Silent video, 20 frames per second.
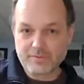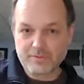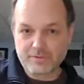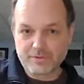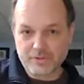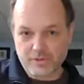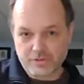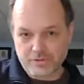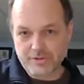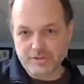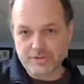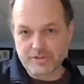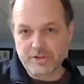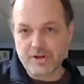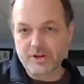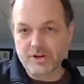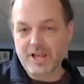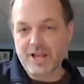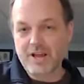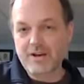tune your
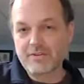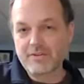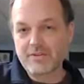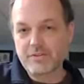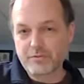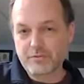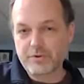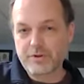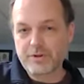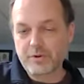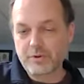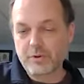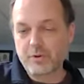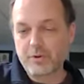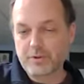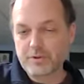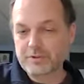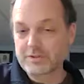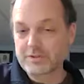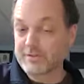guitar down
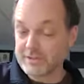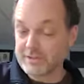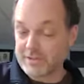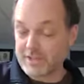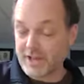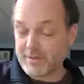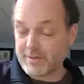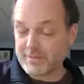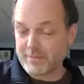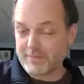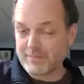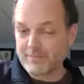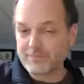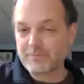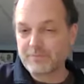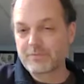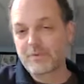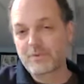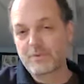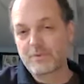3/4 of a step,
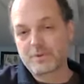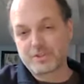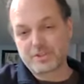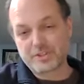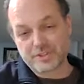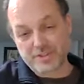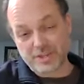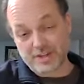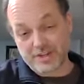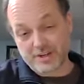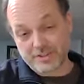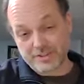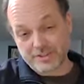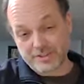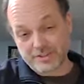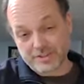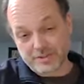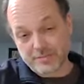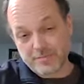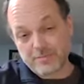which is kind of hard to
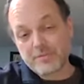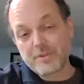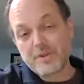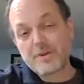do,